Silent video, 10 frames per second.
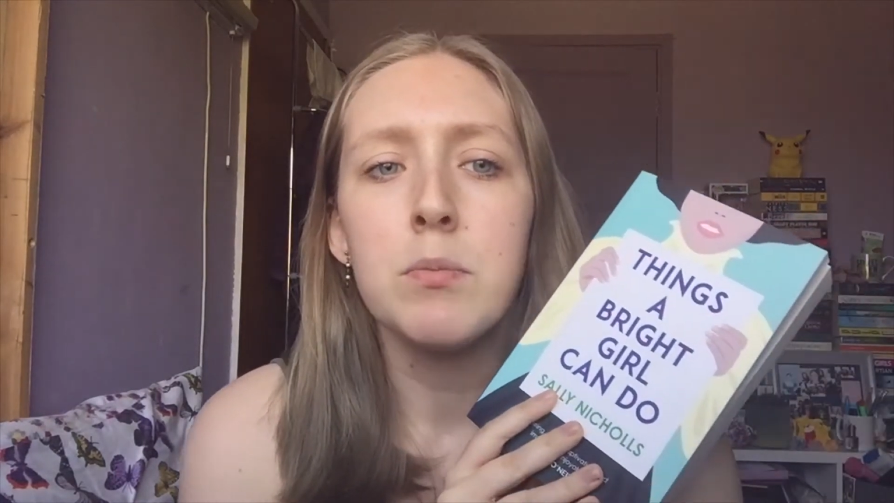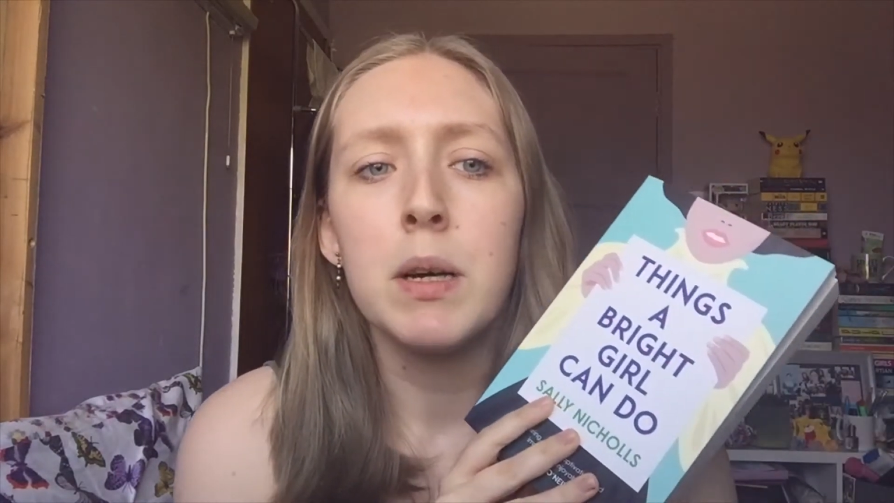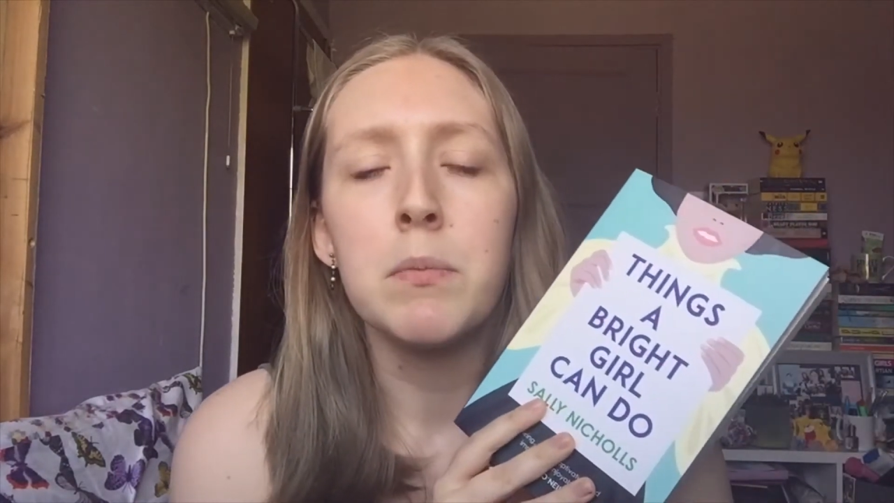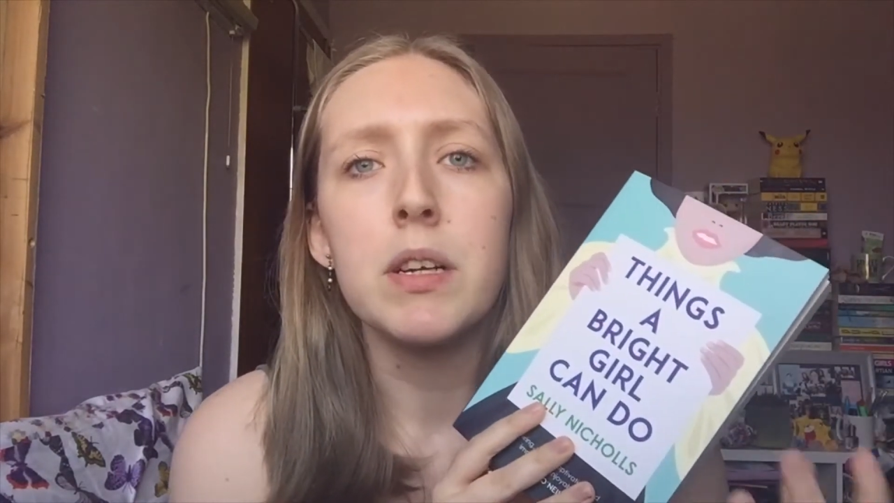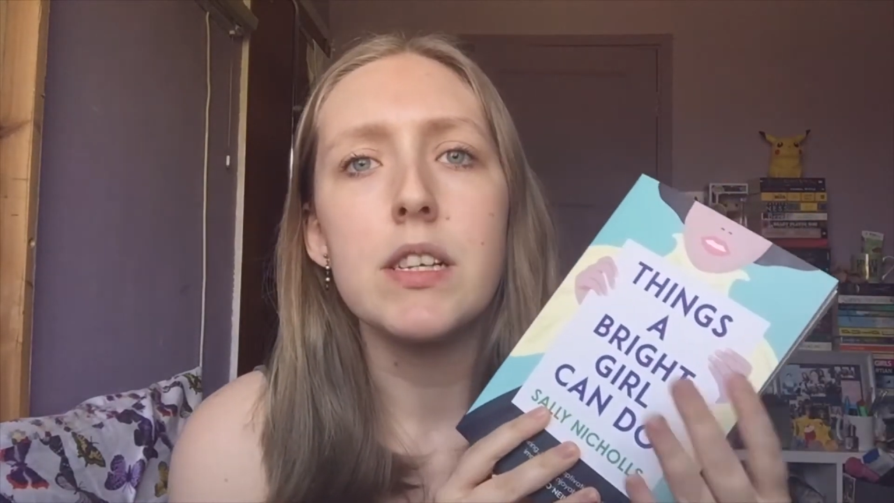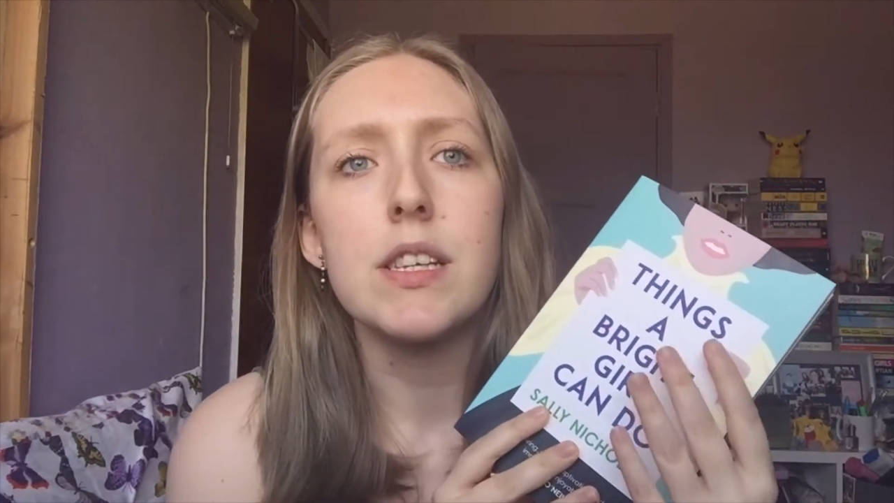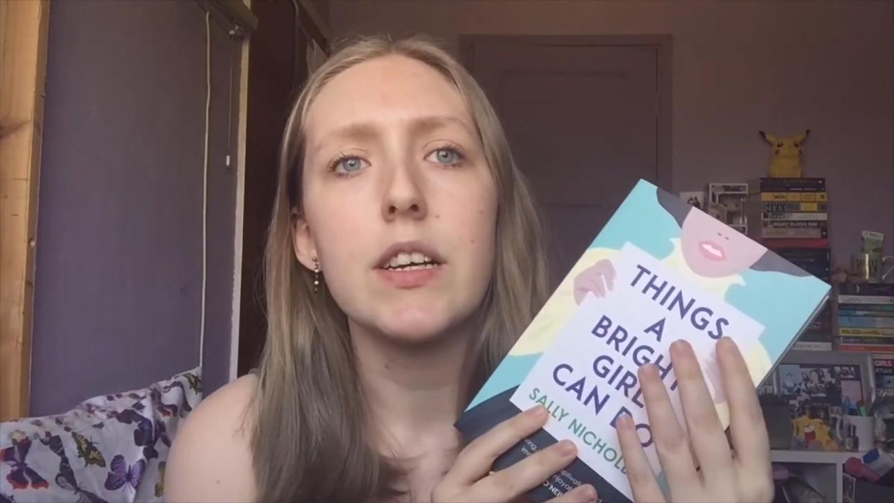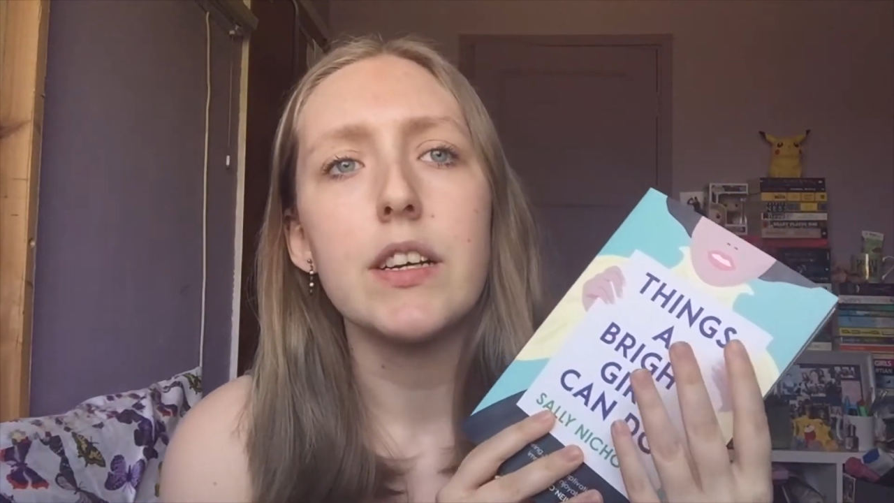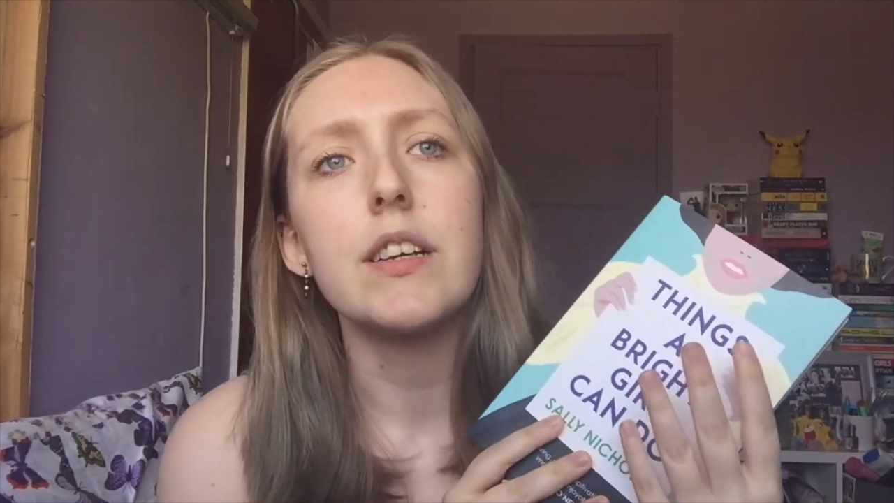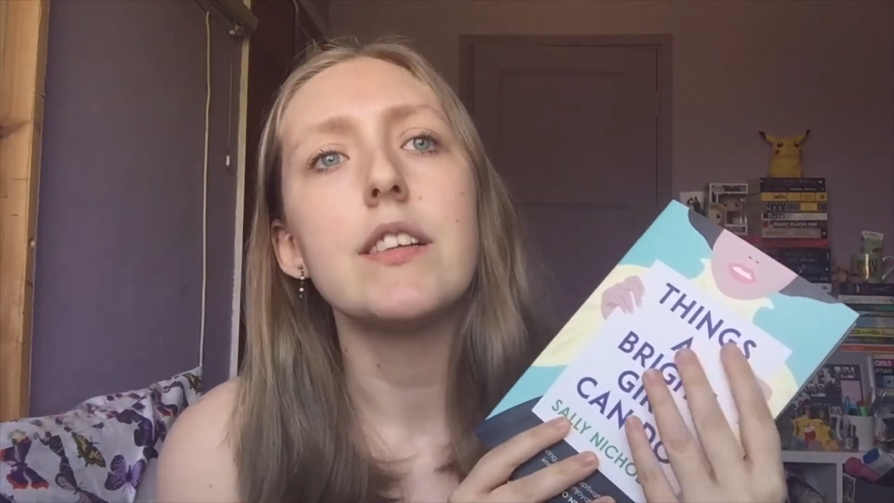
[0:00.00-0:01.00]
mum because
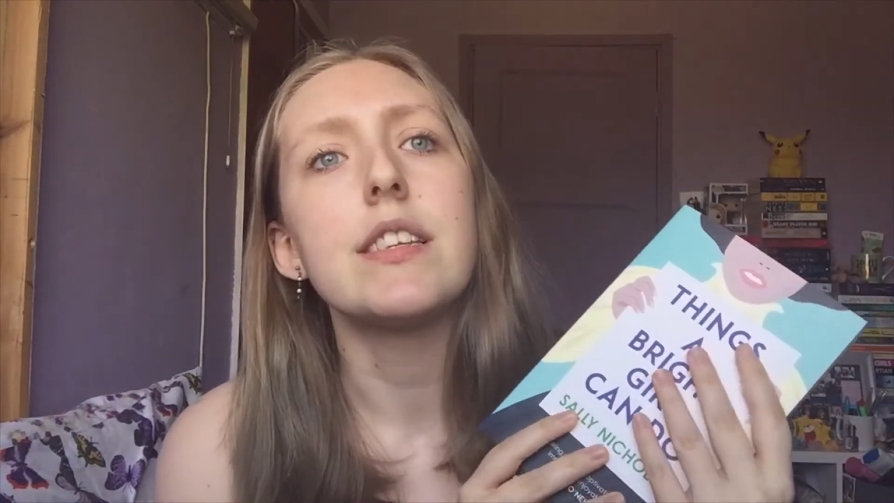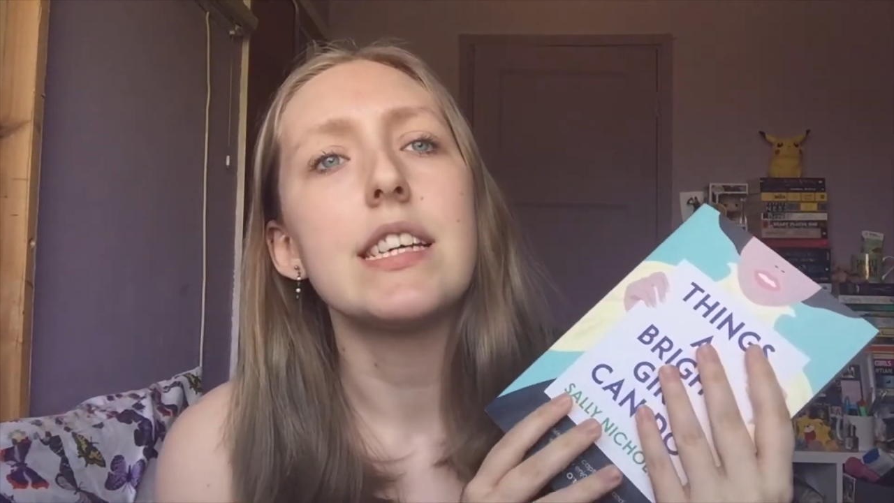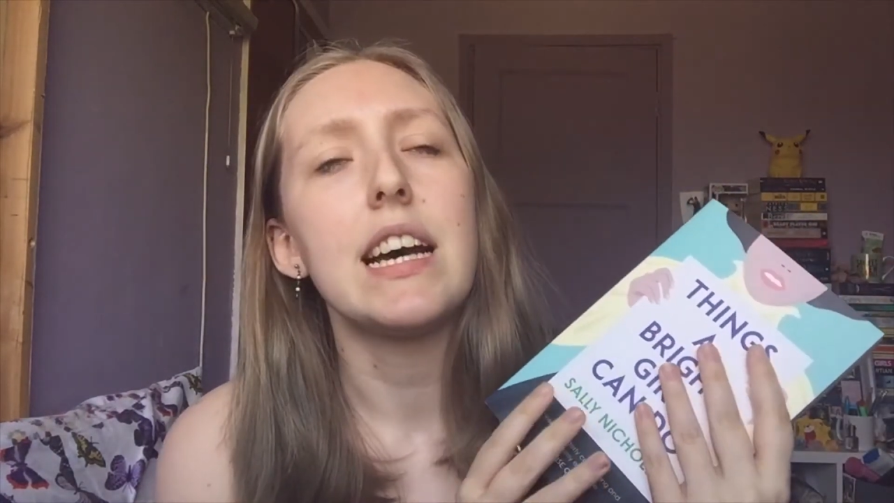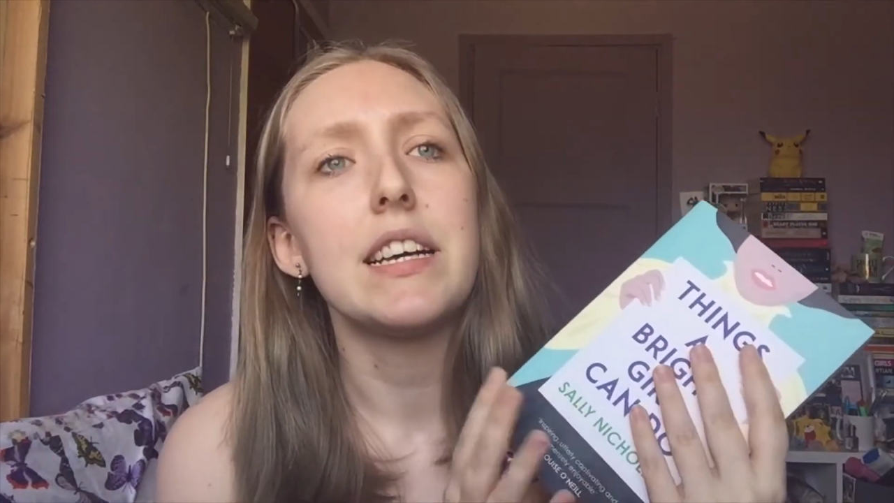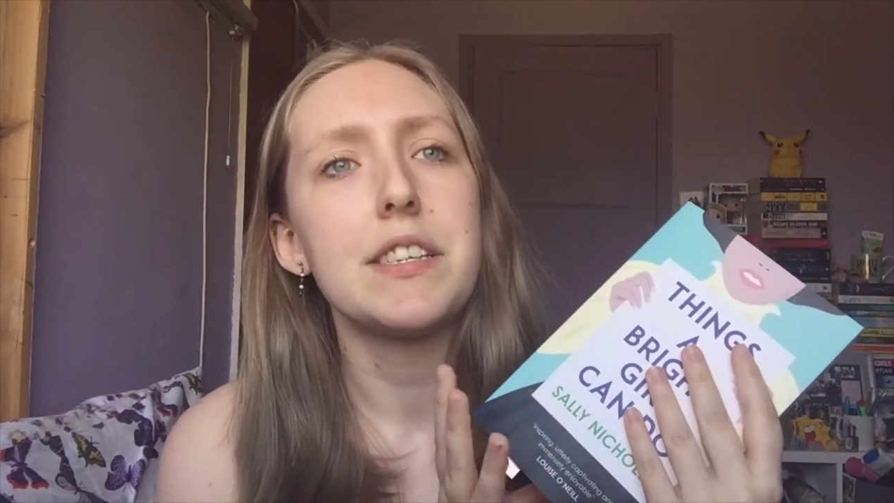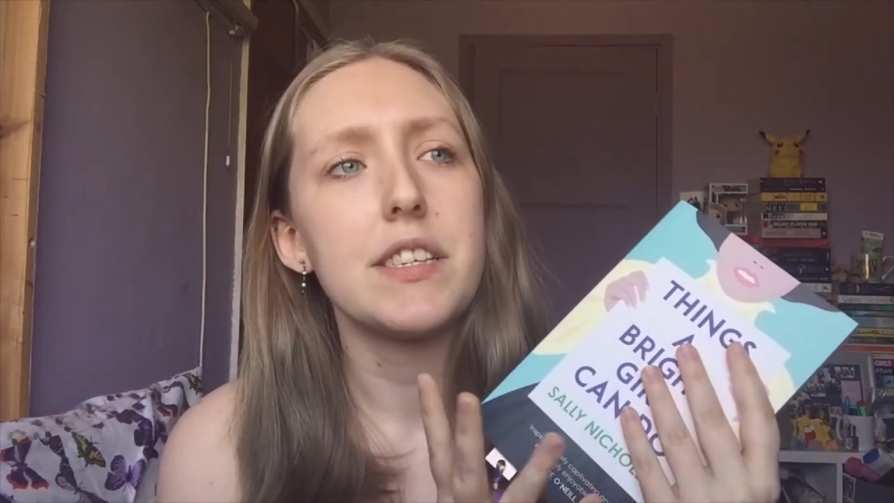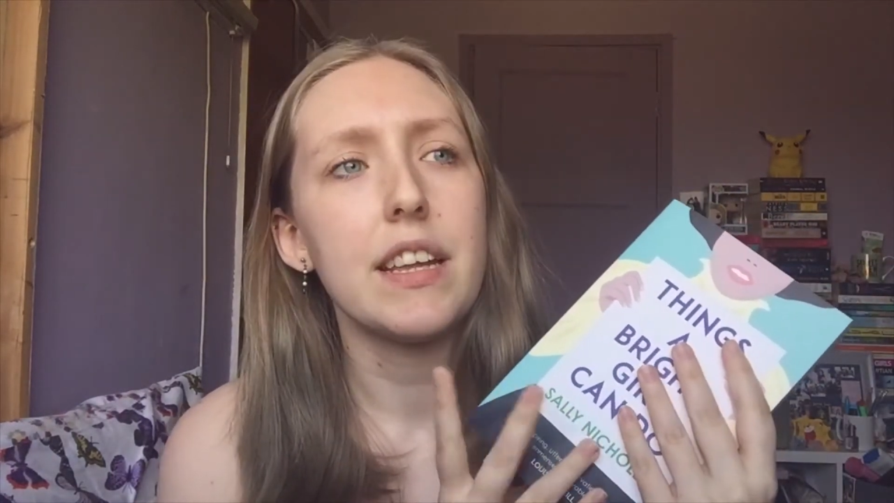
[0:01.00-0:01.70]
her dad,